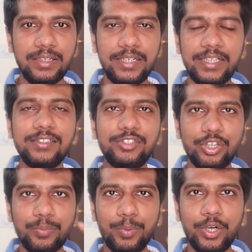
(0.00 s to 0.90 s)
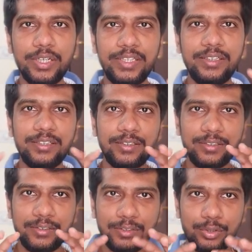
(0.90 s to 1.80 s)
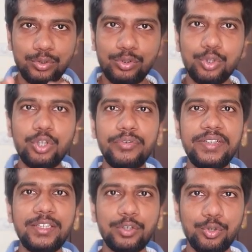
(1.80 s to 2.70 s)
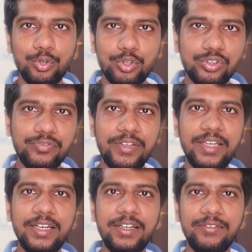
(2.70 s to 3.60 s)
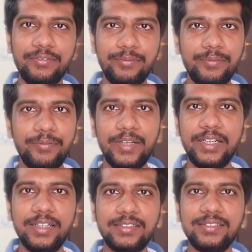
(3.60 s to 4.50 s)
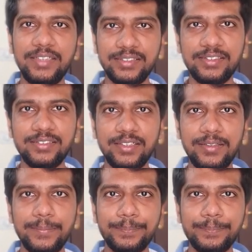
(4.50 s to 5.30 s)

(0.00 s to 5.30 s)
tells your body to store away the glucose where and when it's necessary.